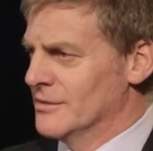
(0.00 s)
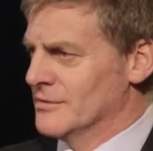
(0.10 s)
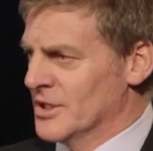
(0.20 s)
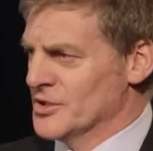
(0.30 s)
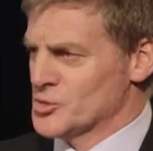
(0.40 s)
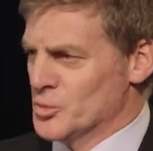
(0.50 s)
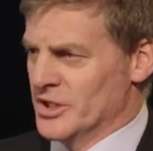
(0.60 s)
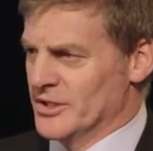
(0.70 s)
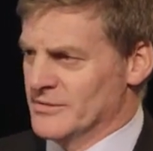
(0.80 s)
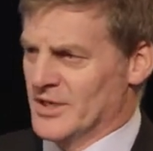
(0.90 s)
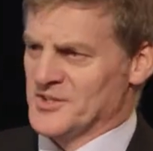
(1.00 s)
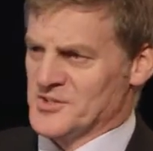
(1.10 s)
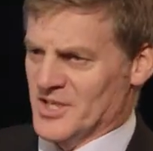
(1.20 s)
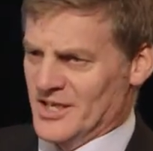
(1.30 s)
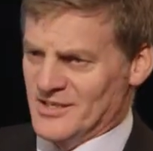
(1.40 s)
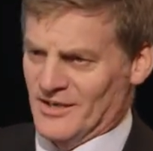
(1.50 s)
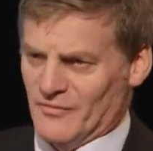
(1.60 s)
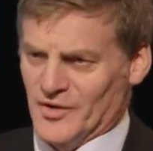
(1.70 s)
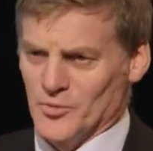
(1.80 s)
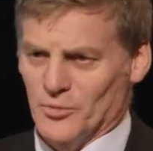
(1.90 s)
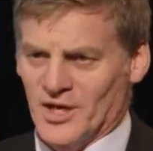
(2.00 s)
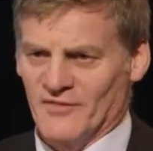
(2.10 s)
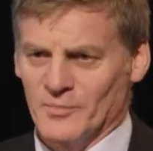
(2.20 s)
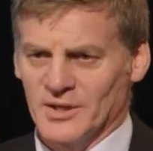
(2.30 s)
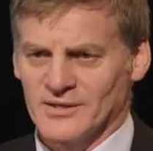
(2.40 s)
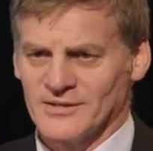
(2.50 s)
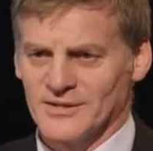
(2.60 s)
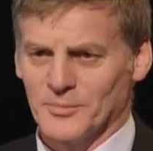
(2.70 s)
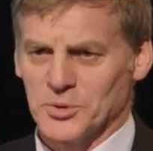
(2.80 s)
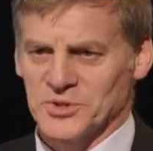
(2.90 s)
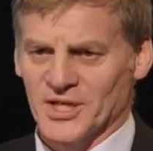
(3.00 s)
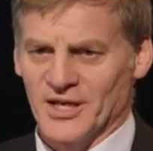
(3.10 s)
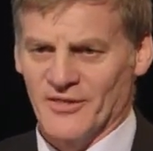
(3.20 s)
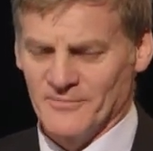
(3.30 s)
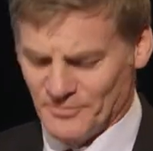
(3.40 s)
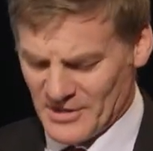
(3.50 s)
that is, we're a state and federal government put together,